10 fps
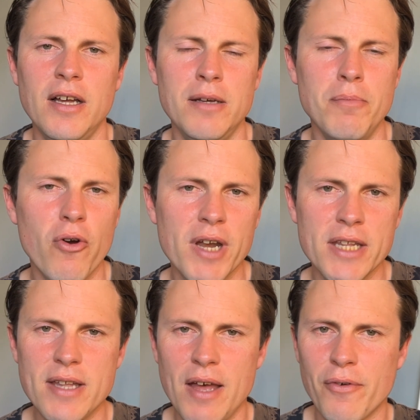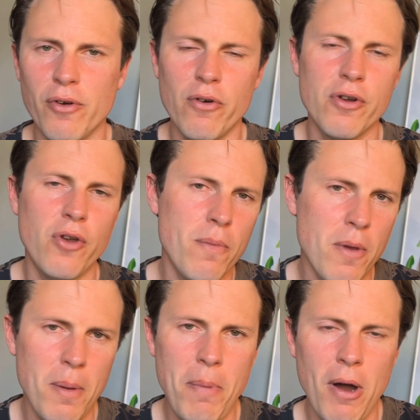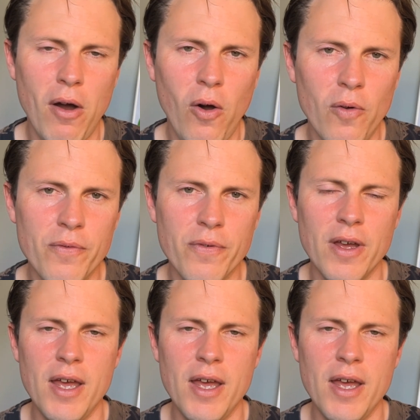or an endeavour or a group that we're part of.